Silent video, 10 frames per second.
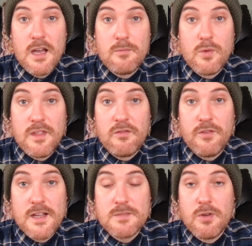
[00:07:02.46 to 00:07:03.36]
within
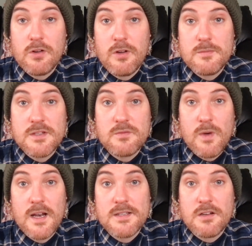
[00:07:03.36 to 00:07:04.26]
Facebook groups as
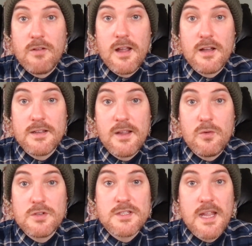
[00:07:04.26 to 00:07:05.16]
well is a great idea,
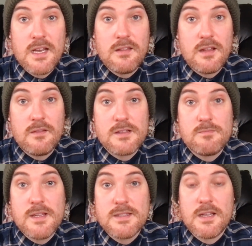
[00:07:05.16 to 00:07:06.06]
or just anything that's
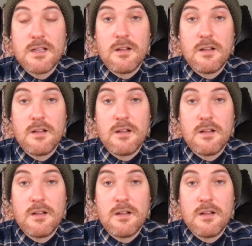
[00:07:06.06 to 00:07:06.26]
missing,